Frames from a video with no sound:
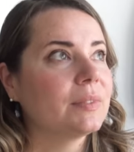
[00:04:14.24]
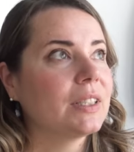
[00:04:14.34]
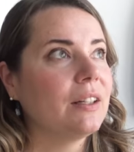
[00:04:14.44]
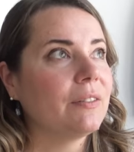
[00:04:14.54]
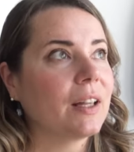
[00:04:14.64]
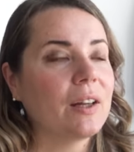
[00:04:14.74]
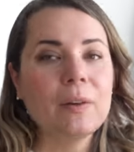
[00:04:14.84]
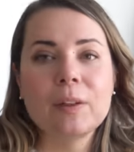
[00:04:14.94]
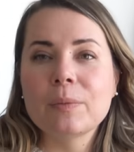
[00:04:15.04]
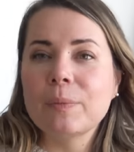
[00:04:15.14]
kind of like
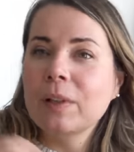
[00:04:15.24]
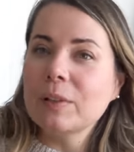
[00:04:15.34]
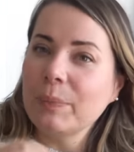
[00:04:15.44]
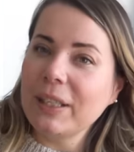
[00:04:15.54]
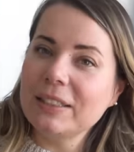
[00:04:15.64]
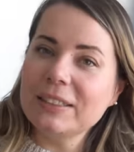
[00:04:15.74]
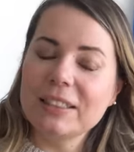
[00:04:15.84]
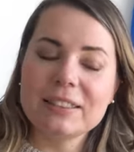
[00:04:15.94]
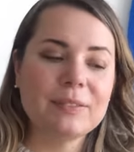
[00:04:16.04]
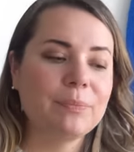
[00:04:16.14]
all the
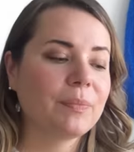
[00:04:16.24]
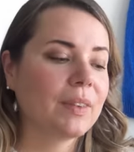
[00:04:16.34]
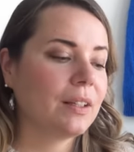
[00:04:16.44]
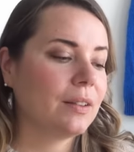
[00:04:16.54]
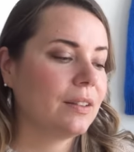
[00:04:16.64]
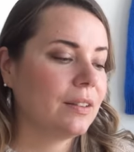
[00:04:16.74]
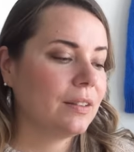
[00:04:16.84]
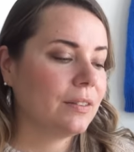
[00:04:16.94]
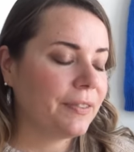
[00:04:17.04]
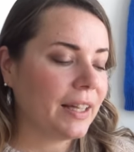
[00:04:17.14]
pieces
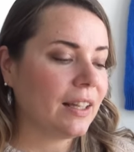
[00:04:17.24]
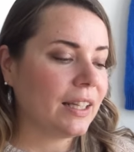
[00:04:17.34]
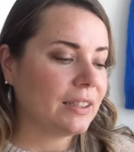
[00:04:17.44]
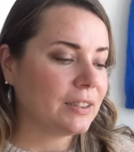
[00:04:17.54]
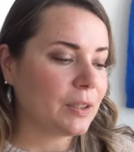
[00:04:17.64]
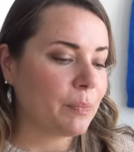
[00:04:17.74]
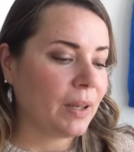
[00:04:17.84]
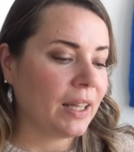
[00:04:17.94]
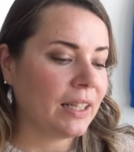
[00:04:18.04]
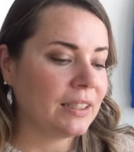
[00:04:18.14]
fell into the
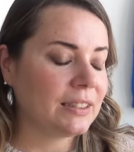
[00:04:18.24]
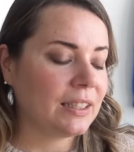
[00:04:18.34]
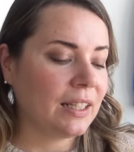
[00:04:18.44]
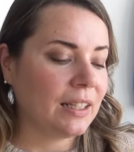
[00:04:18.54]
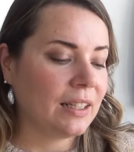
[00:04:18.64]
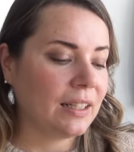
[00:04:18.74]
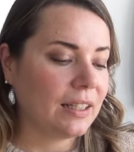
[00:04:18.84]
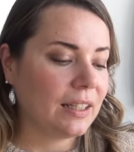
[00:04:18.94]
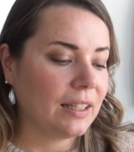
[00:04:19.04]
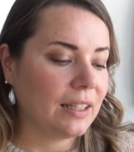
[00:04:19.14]
place,
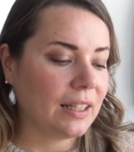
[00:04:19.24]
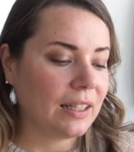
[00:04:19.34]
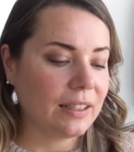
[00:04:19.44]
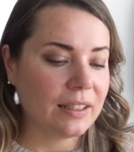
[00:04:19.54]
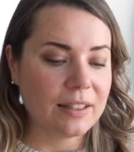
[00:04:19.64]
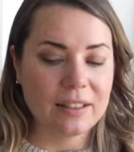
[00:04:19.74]
and